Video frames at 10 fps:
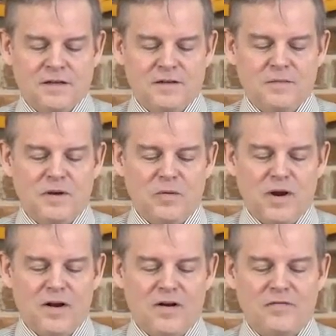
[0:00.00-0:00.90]
to be
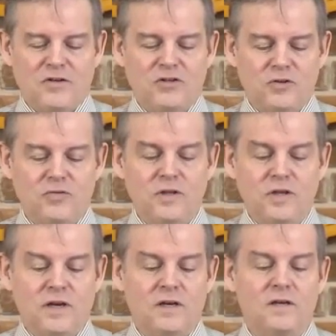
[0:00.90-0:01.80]
aware of the
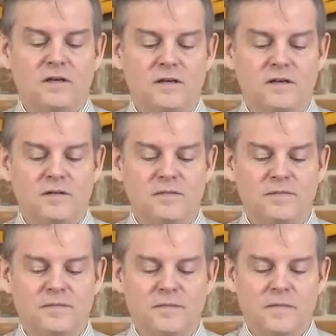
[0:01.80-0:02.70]
soothing
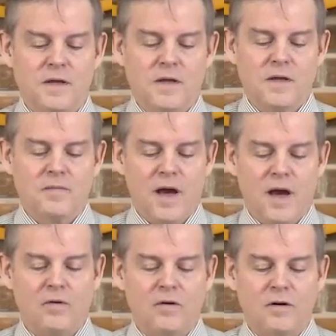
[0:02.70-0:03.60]

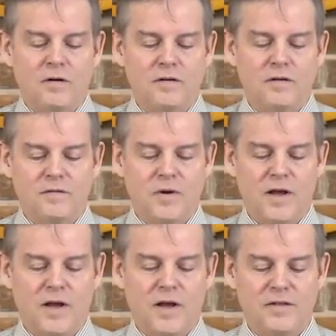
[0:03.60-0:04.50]
power of
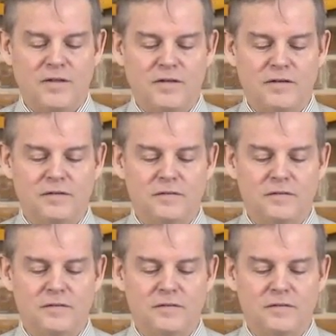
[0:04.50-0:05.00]
breath.